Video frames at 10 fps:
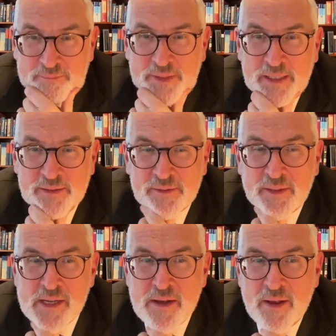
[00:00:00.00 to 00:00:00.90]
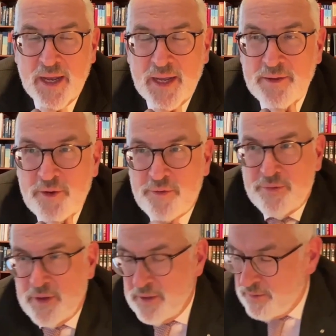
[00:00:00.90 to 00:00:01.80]
yes. And you
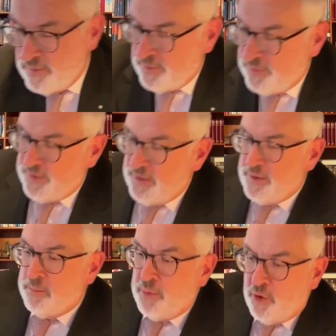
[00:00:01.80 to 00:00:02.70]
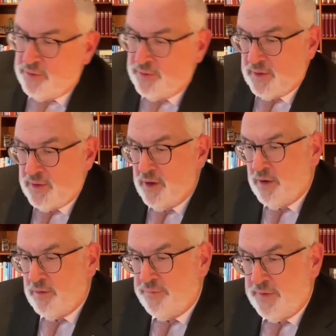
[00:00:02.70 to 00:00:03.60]
see, the burden
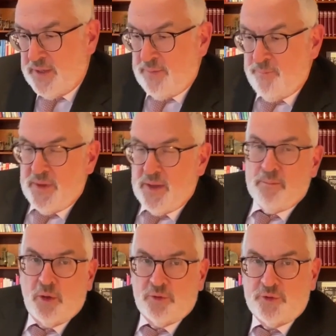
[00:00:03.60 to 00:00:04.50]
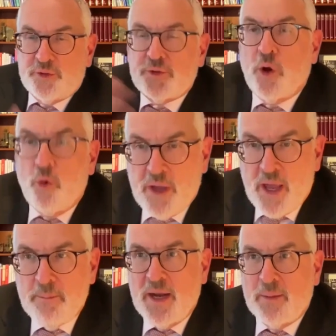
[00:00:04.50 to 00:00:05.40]
of post-stroke
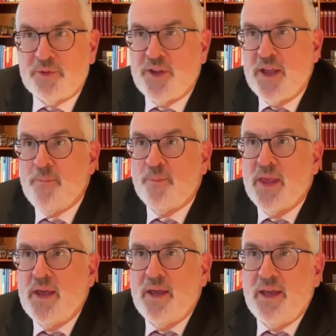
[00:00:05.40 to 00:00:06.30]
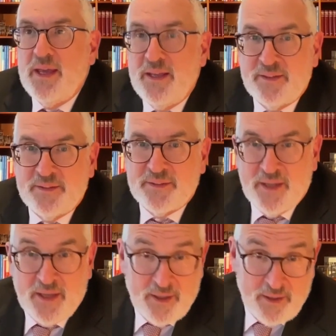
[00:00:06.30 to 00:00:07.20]
epilepsy is
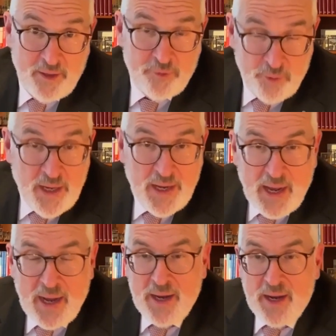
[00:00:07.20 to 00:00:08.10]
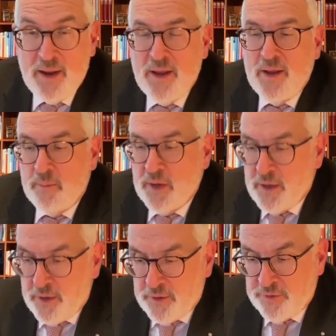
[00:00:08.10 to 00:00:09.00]
really high,
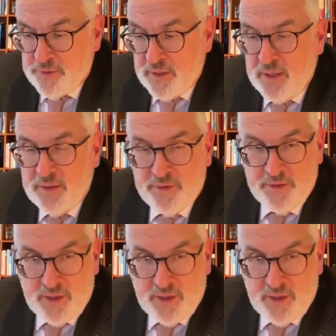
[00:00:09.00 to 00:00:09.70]
because it's